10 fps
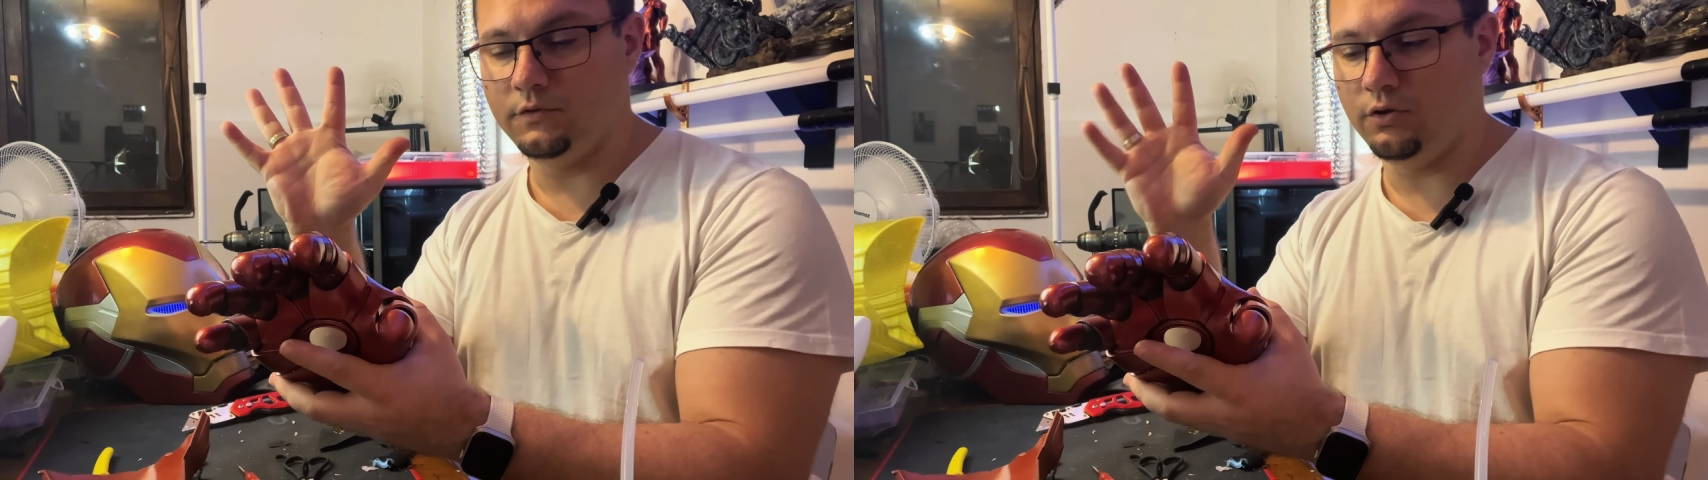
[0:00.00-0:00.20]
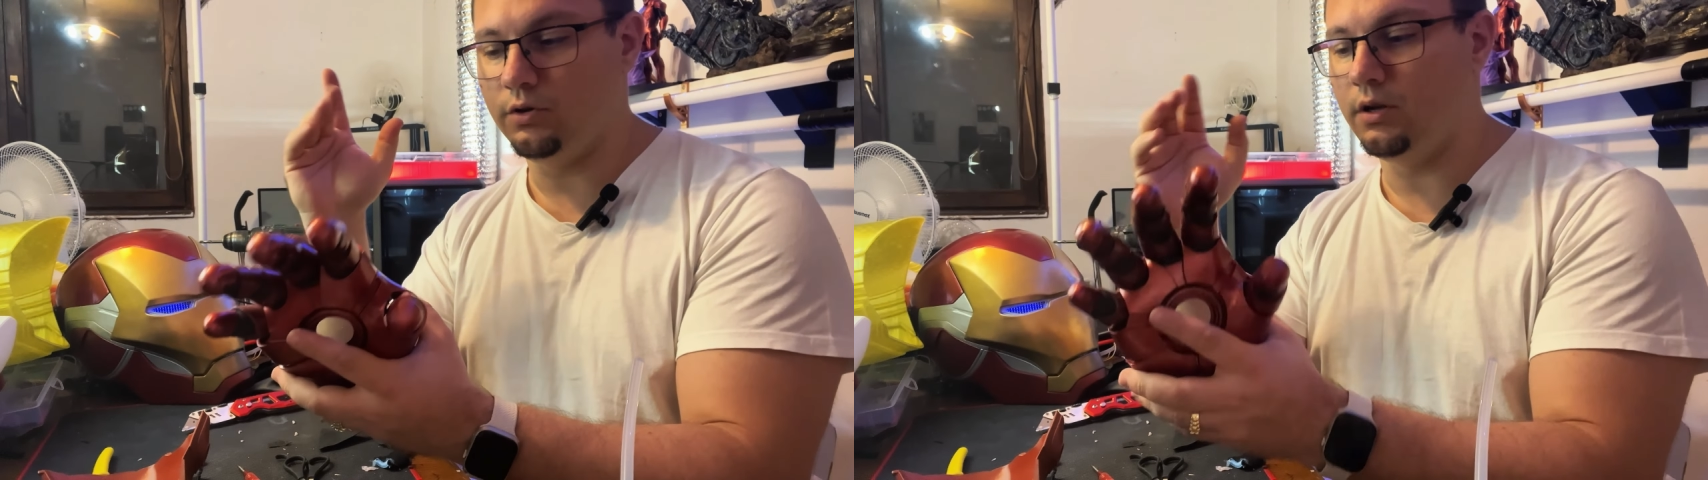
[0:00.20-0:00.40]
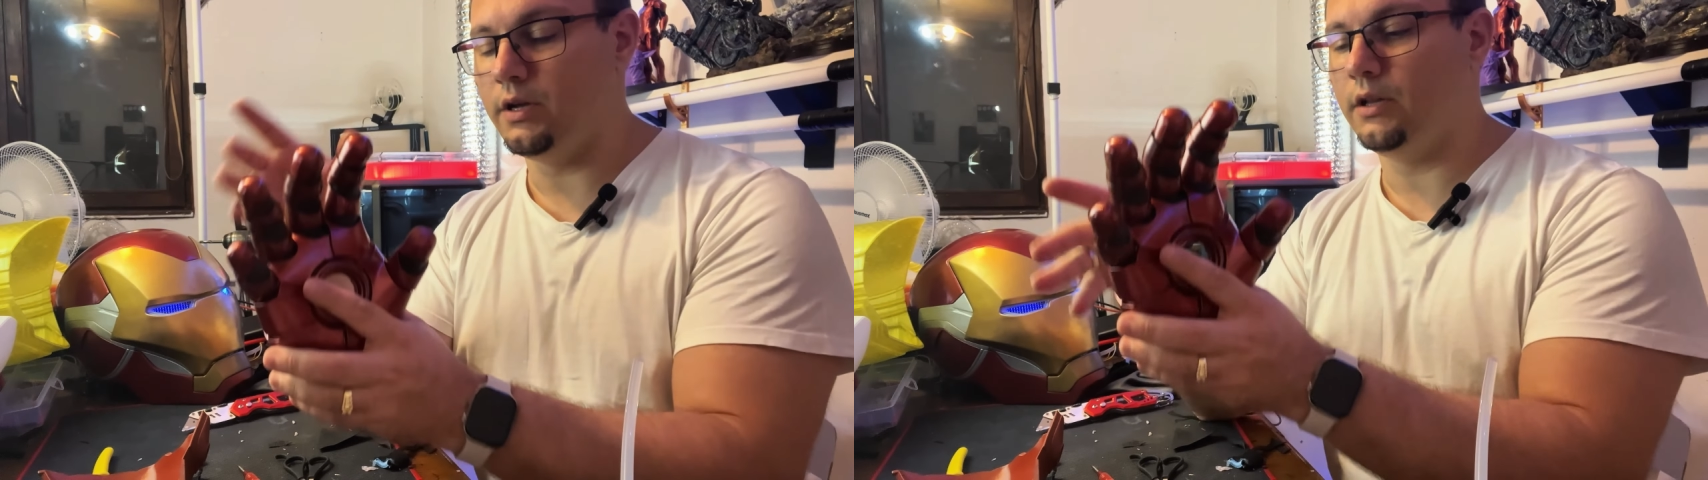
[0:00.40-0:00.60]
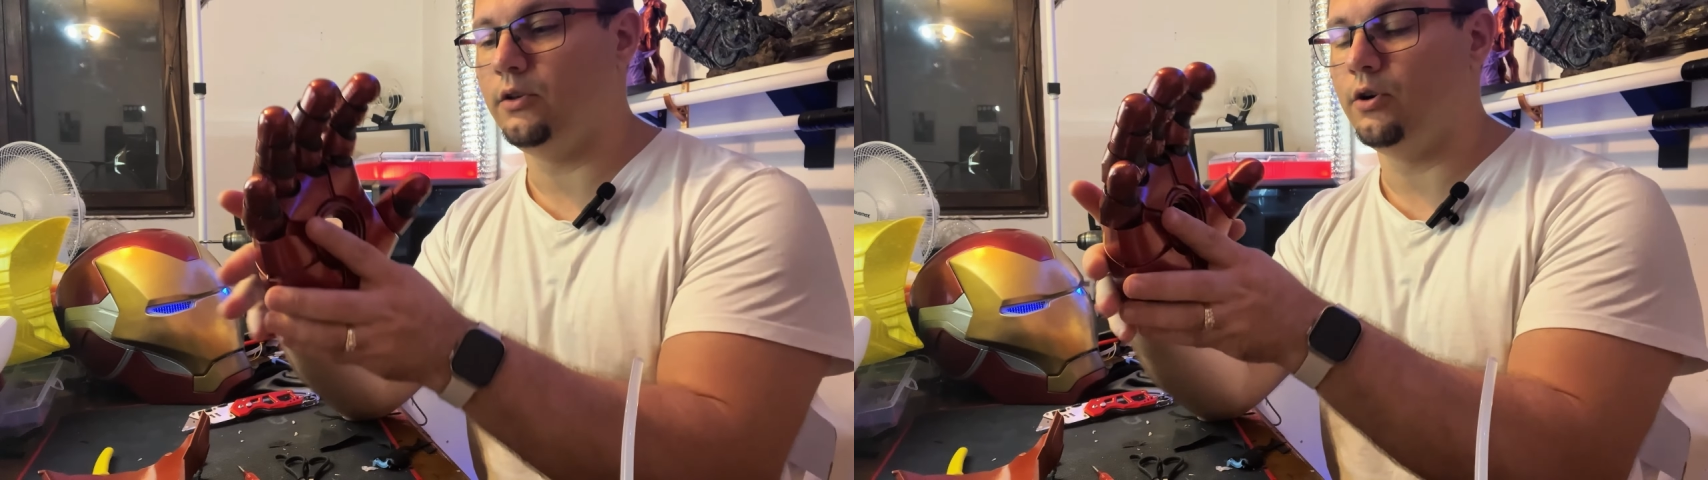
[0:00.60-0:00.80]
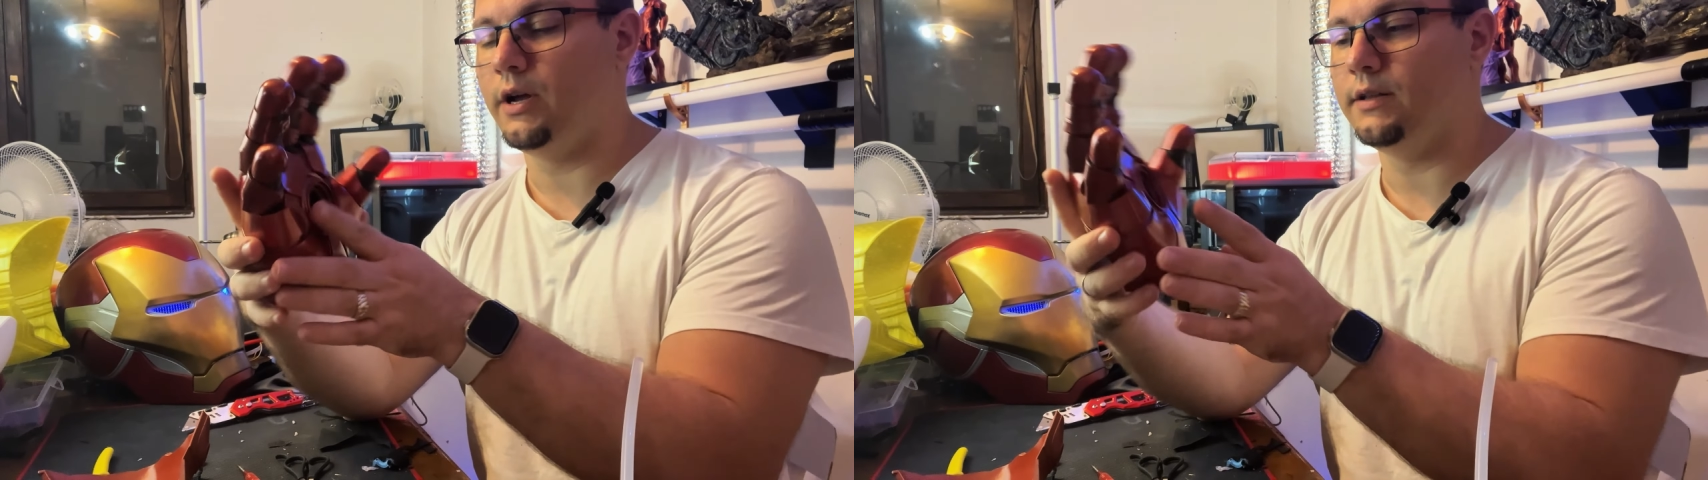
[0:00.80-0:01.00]
you can get
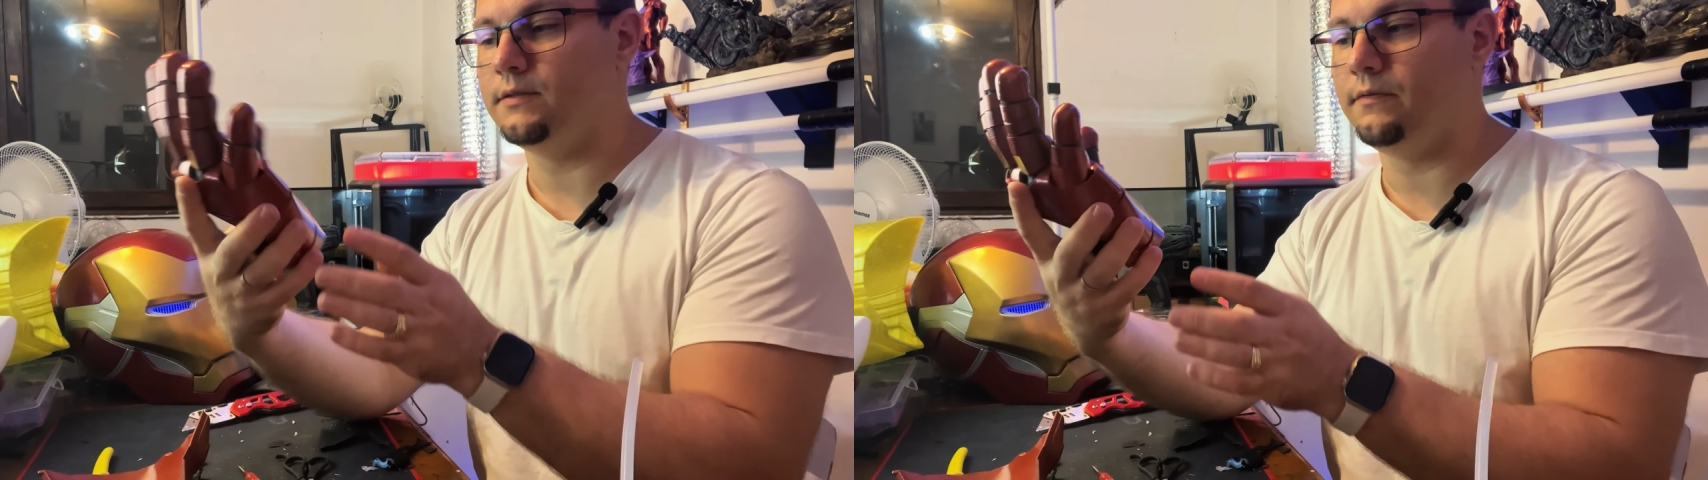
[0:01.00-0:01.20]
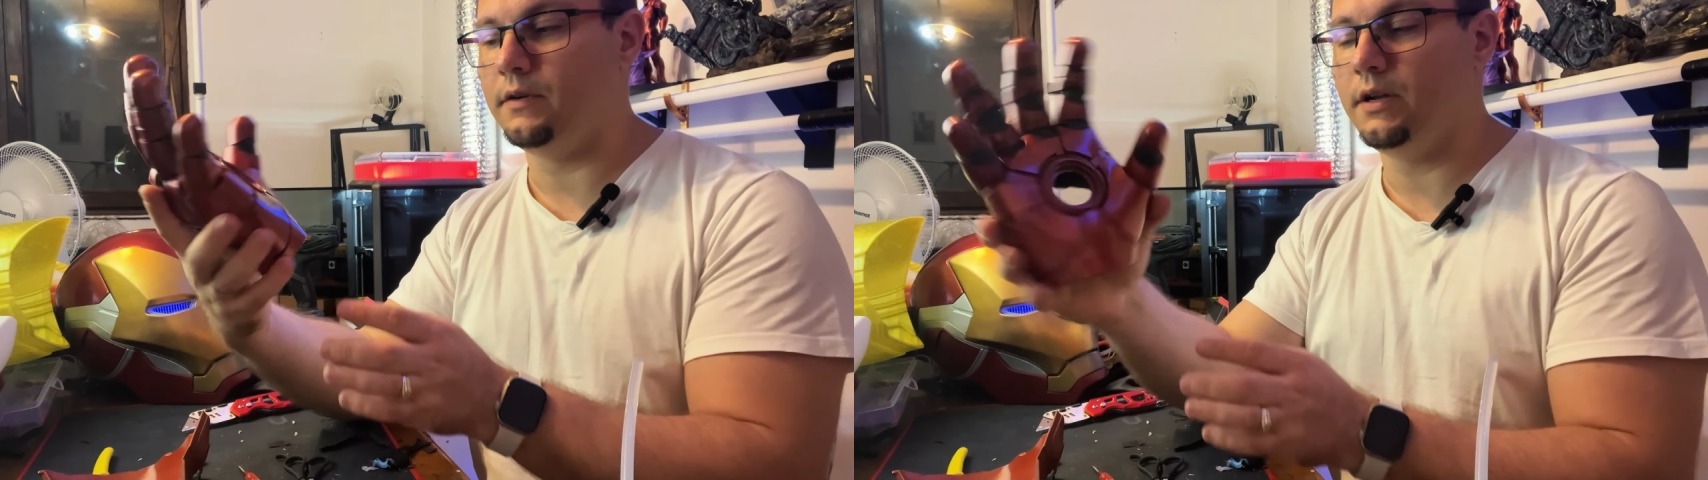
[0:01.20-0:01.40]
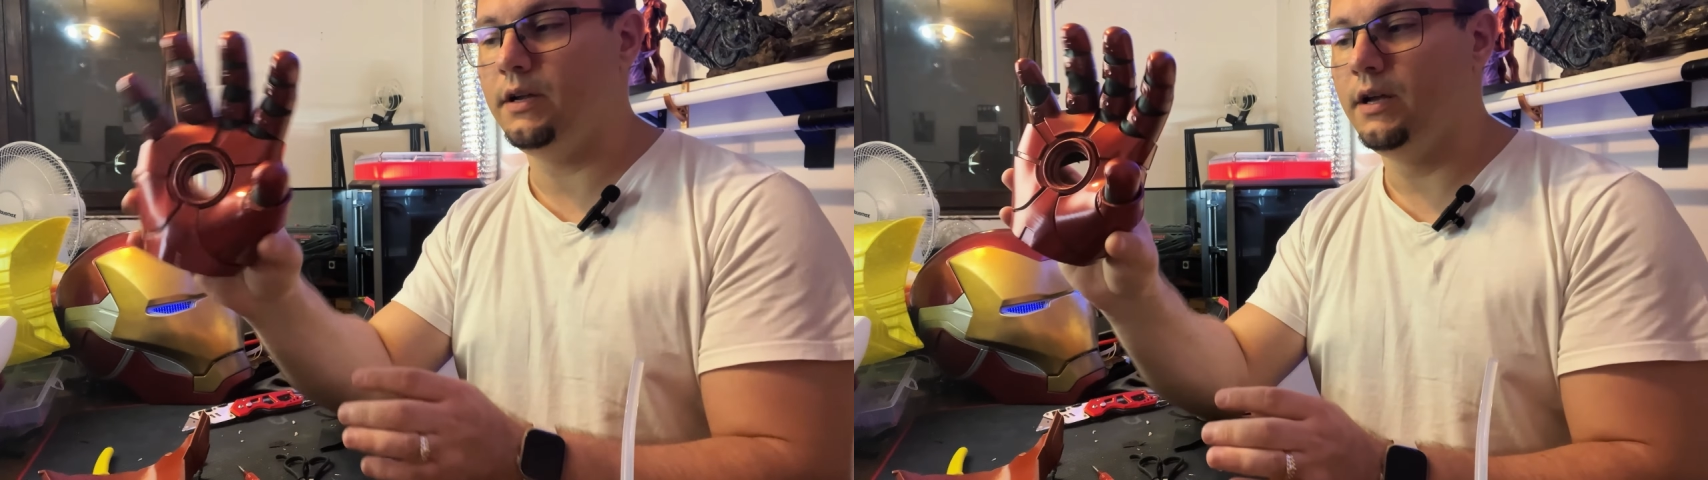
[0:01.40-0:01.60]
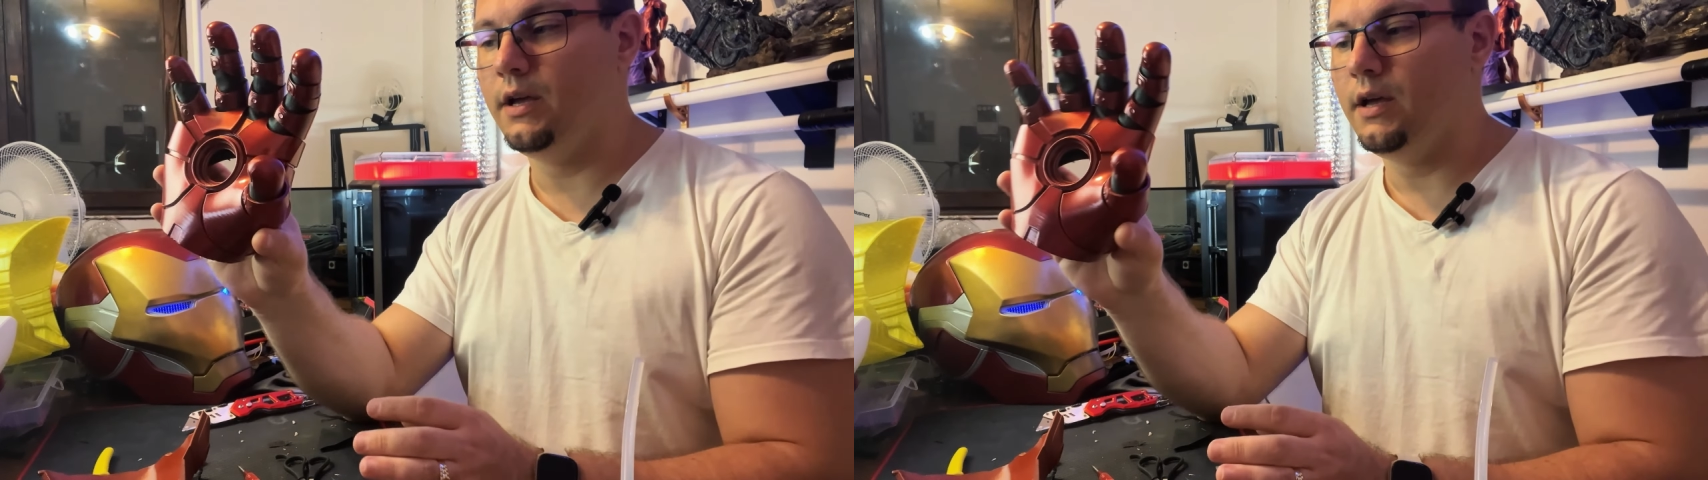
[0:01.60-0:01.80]
your hand free